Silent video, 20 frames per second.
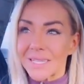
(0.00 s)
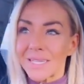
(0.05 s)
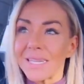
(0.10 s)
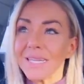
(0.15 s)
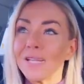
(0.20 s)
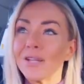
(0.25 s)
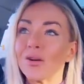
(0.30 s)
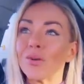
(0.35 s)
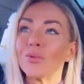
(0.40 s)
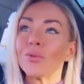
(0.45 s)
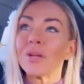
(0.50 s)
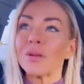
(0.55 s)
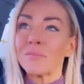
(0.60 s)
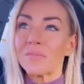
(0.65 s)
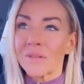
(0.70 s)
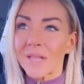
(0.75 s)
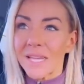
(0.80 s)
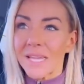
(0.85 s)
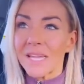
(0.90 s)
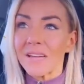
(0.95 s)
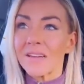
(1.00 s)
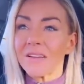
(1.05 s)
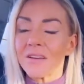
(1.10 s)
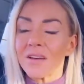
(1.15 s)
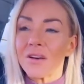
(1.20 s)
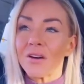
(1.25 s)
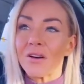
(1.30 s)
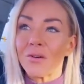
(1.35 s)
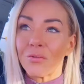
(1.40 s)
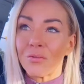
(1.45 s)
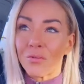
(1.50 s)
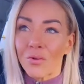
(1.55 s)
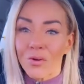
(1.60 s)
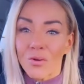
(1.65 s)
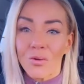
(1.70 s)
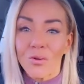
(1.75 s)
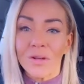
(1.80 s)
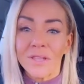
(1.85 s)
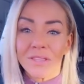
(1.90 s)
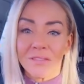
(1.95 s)
Keto can play a,
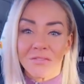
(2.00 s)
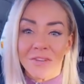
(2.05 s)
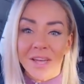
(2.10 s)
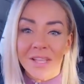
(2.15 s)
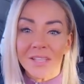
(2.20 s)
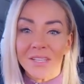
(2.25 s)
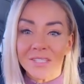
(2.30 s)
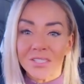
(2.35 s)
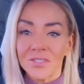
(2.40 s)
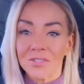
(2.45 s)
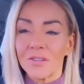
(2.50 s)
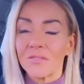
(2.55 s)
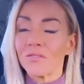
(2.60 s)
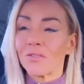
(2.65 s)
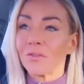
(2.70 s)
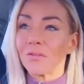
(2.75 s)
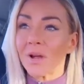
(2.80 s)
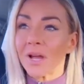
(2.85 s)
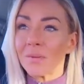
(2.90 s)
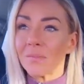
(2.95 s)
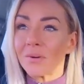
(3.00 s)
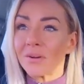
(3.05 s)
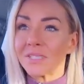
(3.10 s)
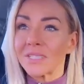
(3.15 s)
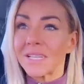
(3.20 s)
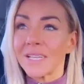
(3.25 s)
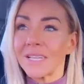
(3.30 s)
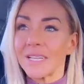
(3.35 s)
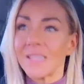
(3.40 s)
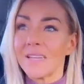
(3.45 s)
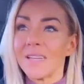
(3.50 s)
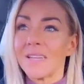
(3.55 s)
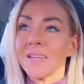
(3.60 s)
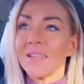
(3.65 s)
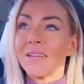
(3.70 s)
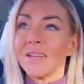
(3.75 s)
role in the fat loss journey for a right person.